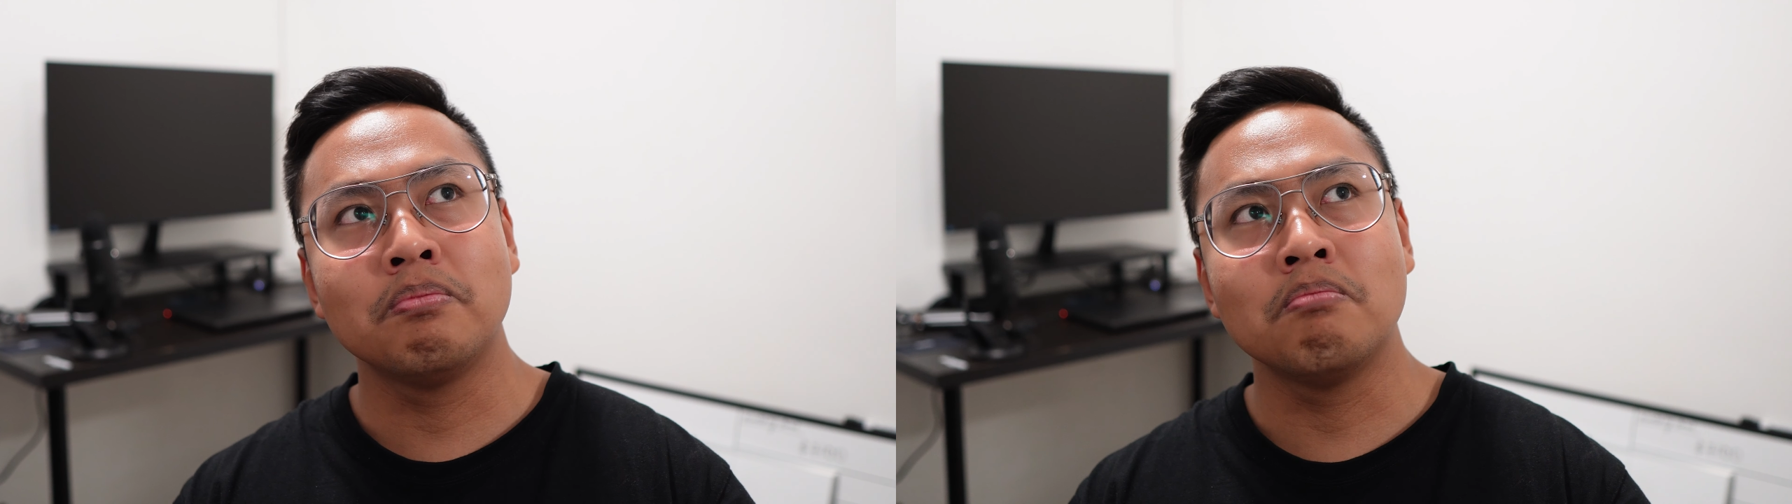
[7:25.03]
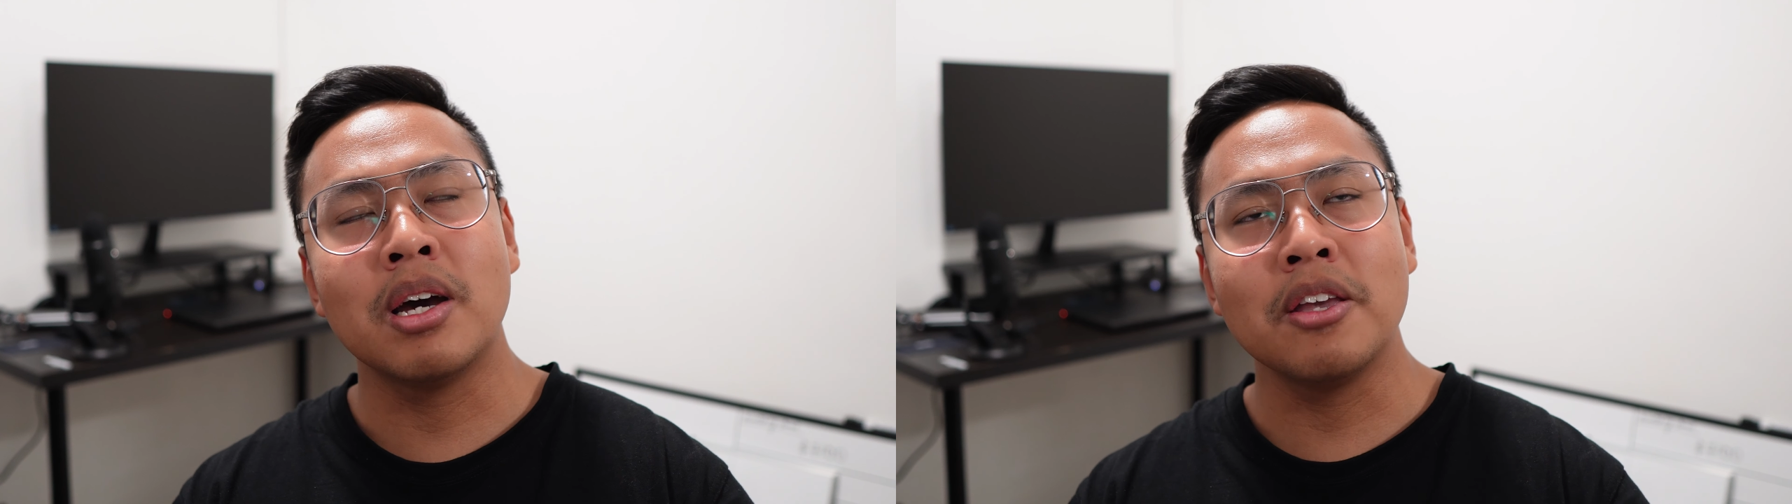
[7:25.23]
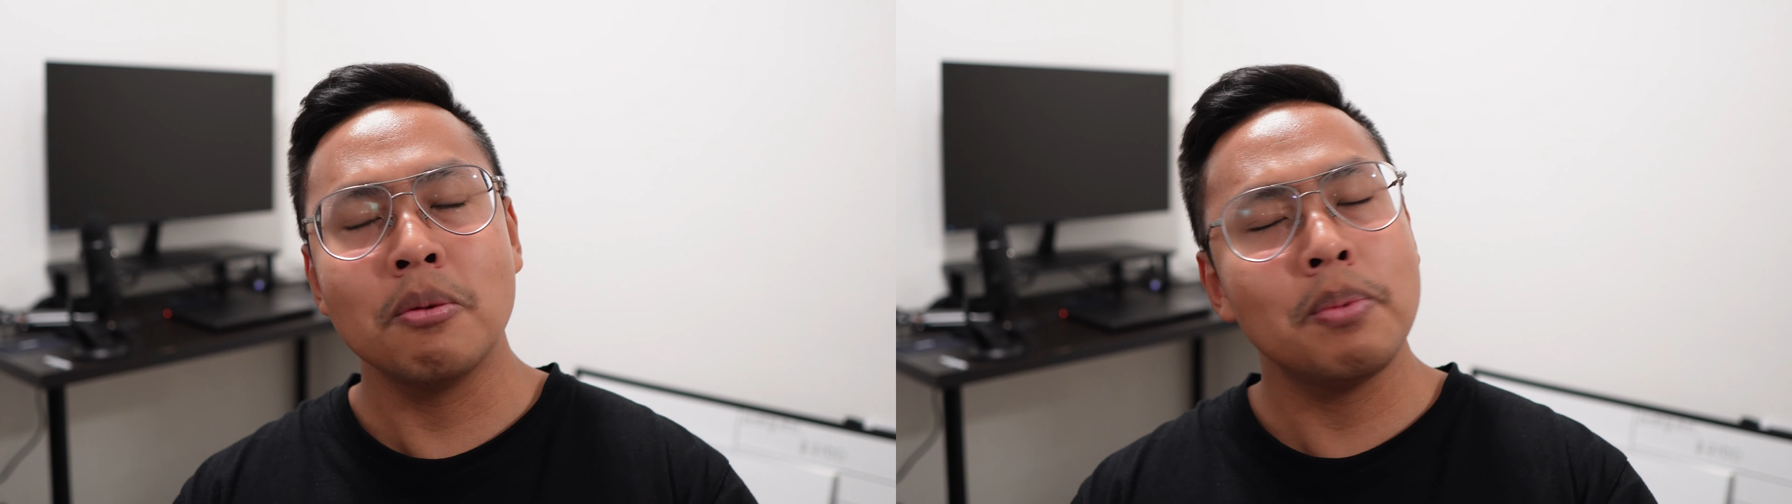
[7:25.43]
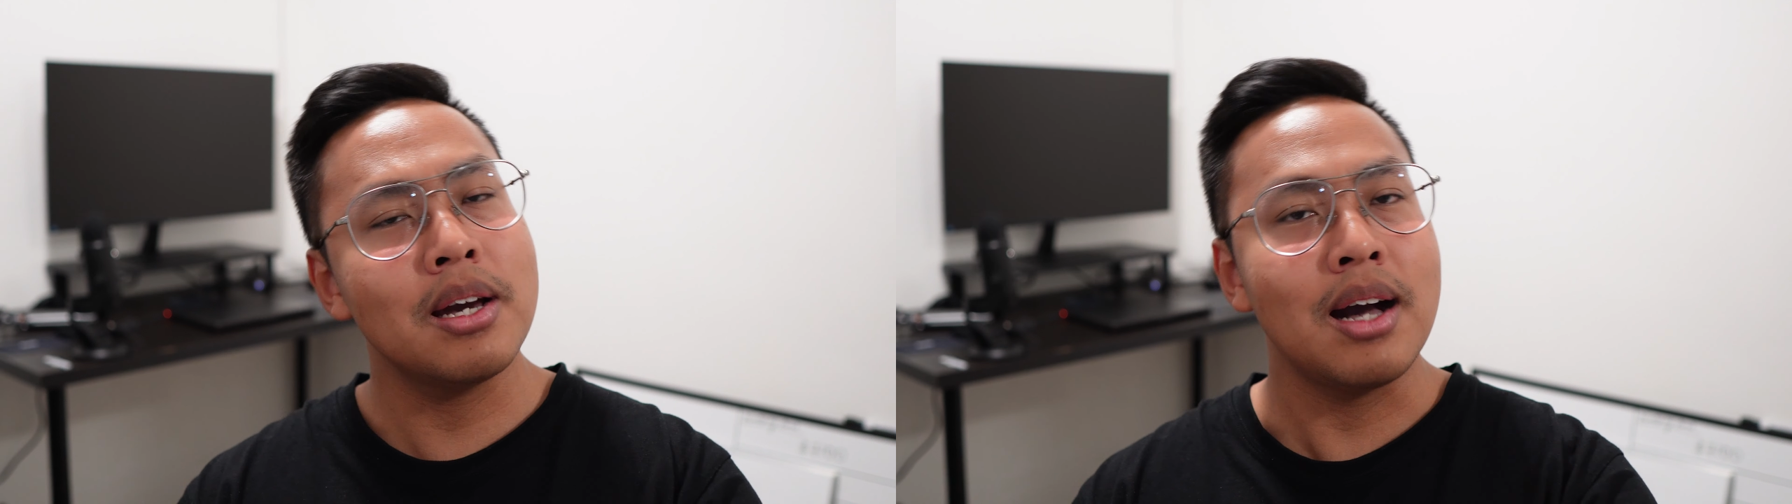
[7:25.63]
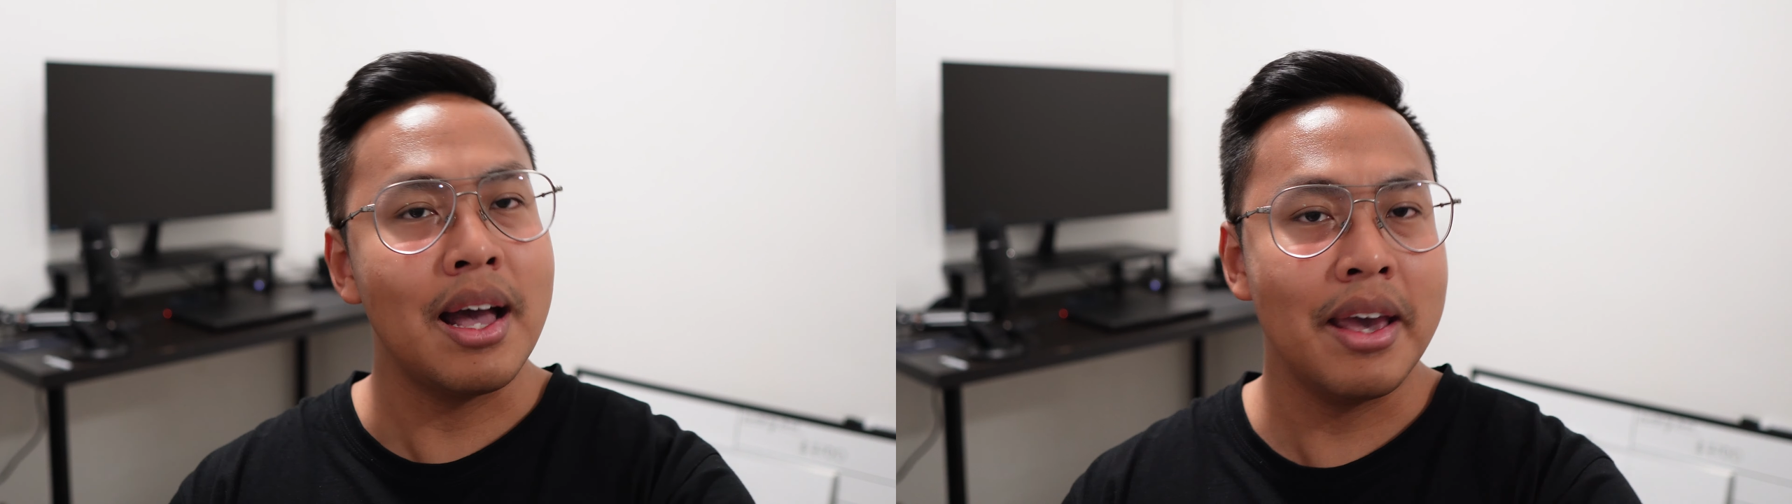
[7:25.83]

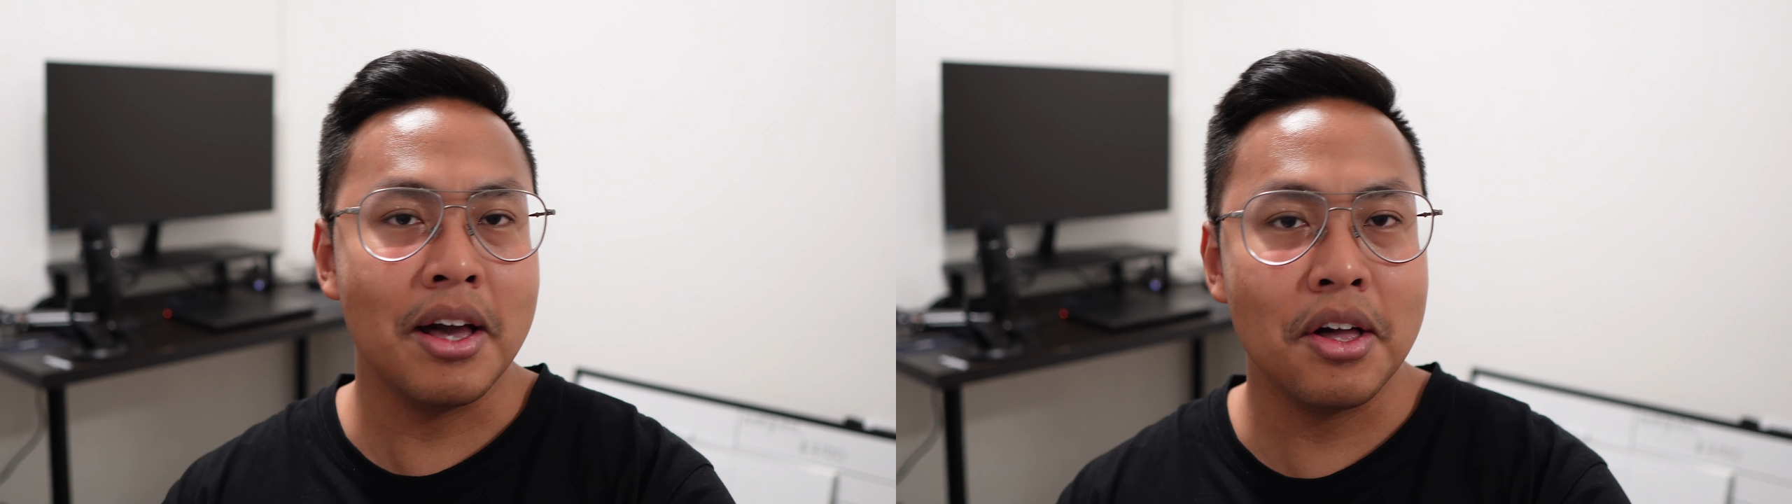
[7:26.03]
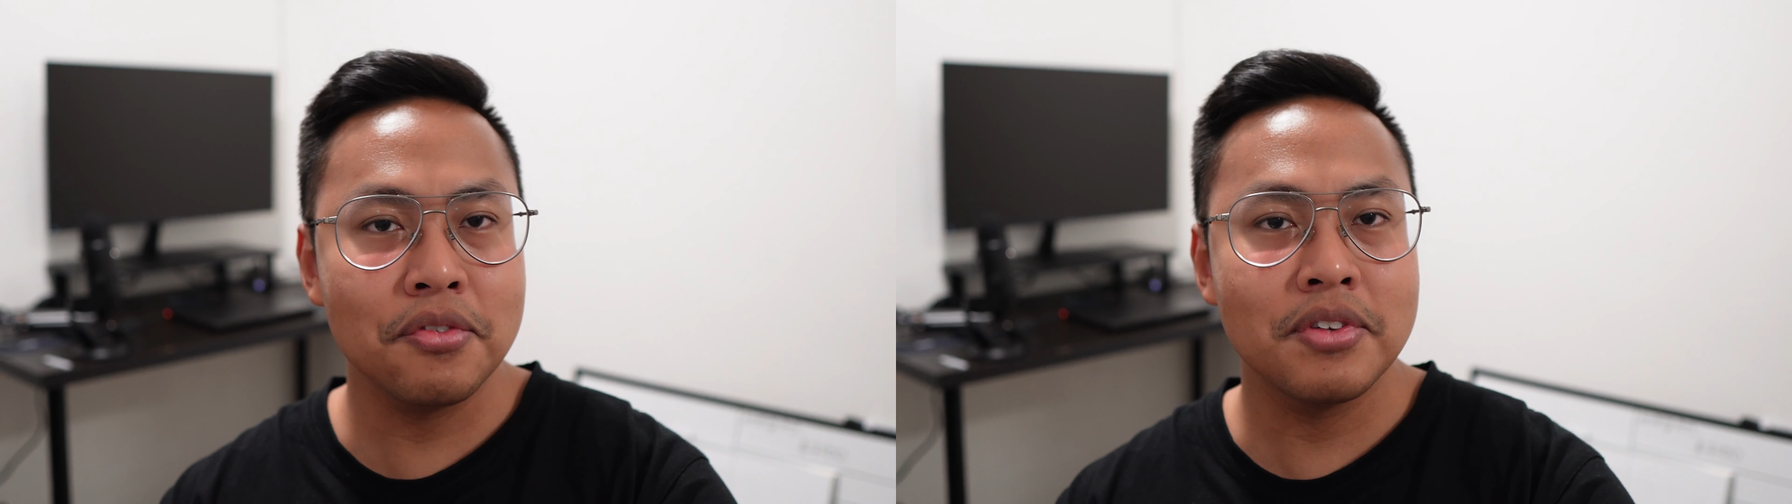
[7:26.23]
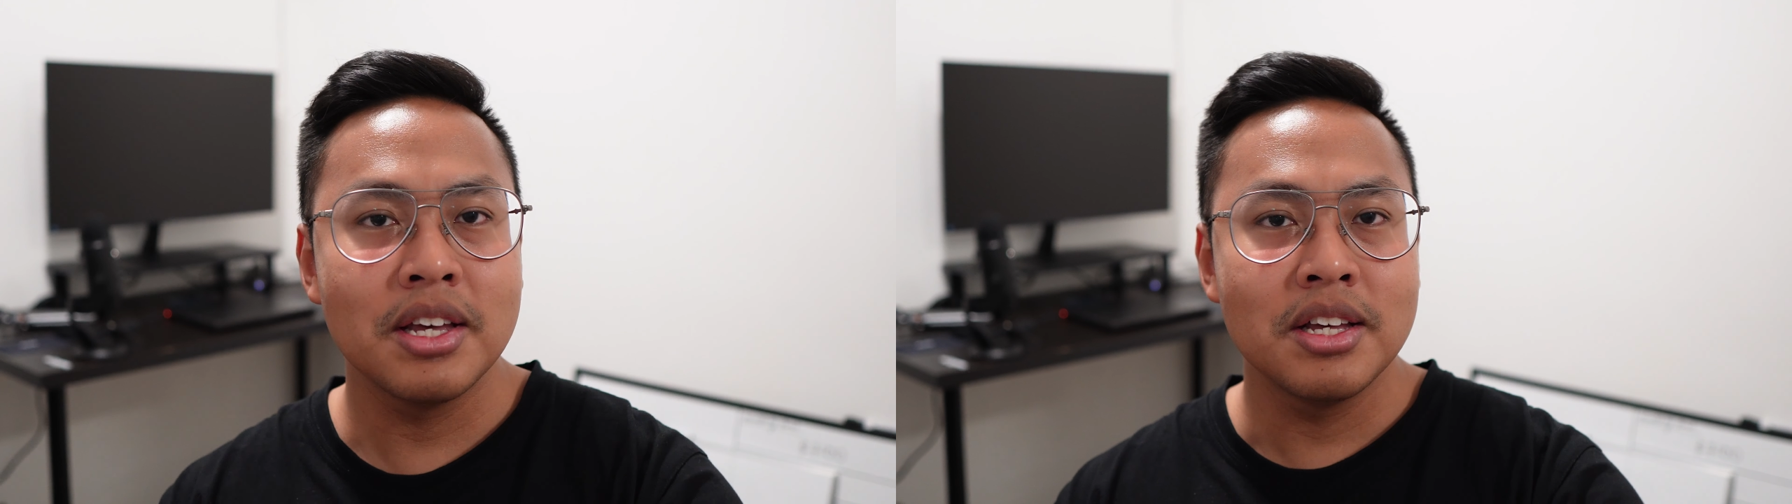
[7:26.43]
myopia, eye health,